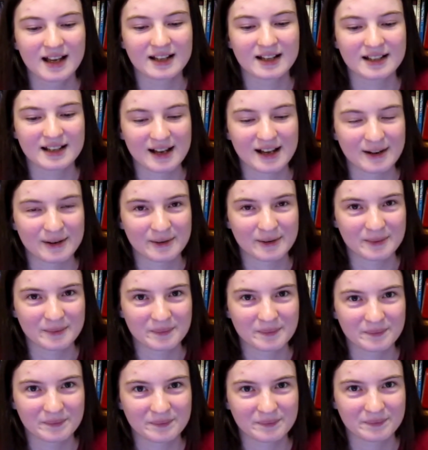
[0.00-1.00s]
Now,
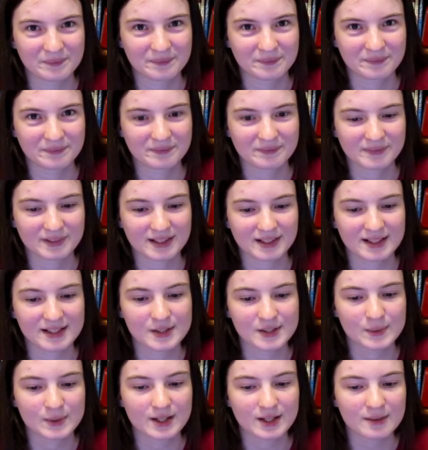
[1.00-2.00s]

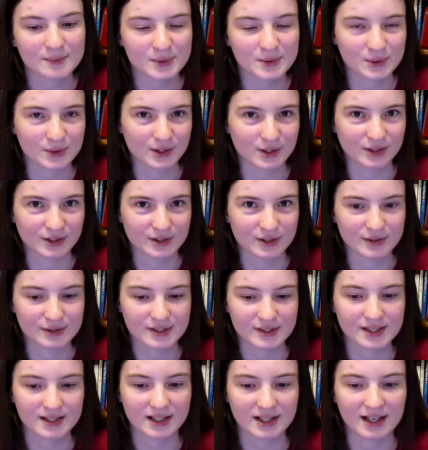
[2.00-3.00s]
as we come to a close,